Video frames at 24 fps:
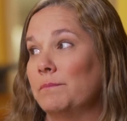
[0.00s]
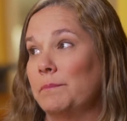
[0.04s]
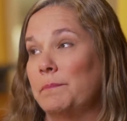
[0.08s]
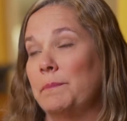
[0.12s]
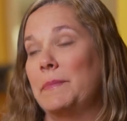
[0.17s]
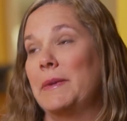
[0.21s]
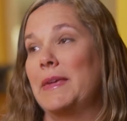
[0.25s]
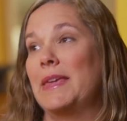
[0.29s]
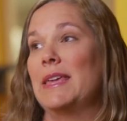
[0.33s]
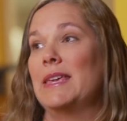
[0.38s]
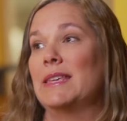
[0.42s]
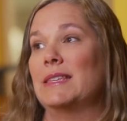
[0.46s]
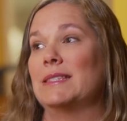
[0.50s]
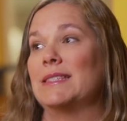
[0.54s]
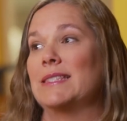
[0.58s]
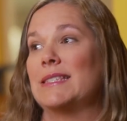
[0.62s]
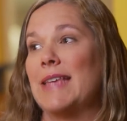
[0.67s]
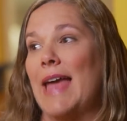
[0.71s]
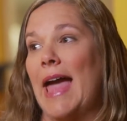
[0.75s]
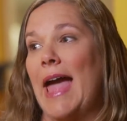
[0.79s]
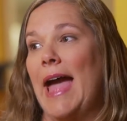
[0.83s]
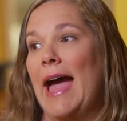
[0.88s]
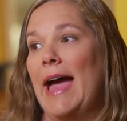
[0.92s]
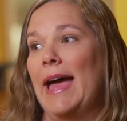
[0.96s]
be
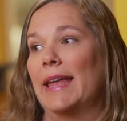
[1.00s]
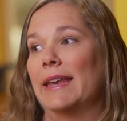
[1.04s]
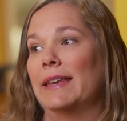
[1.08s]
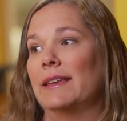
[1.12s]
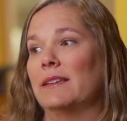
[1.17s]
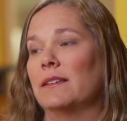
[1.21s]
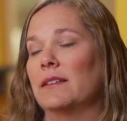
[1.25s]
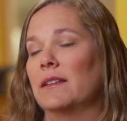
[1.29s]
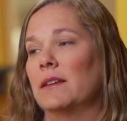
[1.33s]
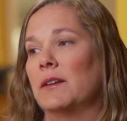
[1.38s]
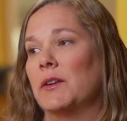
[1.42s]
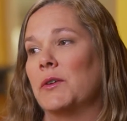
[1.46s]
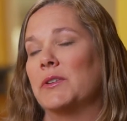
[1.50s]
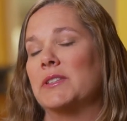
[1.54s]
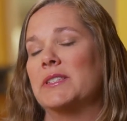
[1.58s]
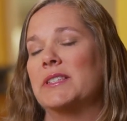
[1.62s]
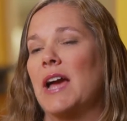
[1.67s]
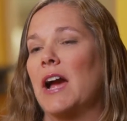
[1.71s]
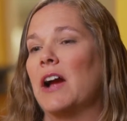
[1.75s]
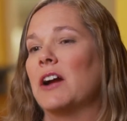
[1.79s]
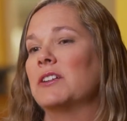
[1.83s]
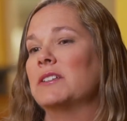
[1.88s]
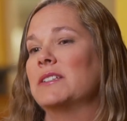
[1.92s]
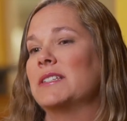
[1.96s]
sad. It's
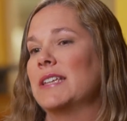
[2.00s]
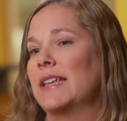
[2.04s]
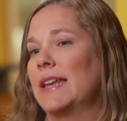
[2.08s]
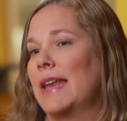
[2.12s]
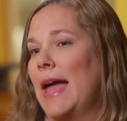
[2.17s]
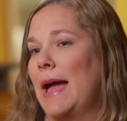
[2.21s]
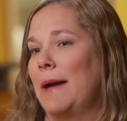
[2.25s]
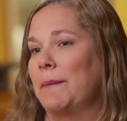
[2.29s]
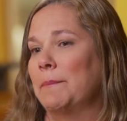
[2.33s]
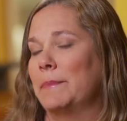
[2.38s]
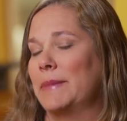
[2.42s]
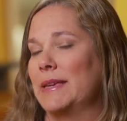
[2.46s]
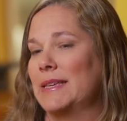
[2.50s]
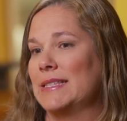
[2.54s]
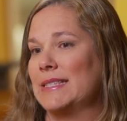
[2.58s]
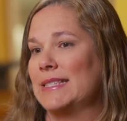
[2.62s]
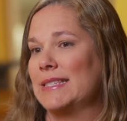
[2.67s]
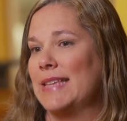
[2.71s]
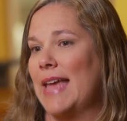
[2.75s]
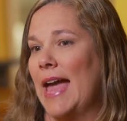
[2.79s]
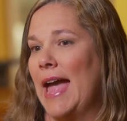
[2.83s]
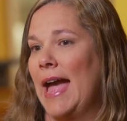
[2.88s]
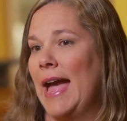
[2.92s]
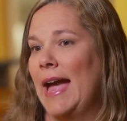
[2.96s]
hard to not be
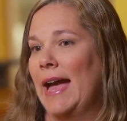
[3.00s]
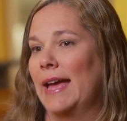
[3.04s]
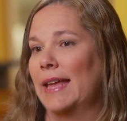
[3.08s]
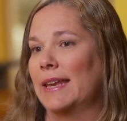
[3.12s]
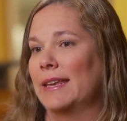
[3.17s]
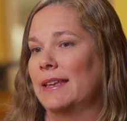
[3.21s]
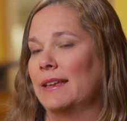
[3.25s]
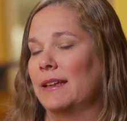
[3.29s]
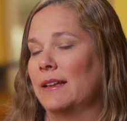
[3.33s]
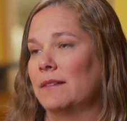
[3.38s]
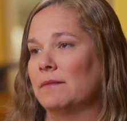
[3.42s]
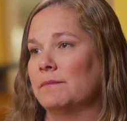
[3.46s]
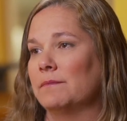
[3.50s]
sad.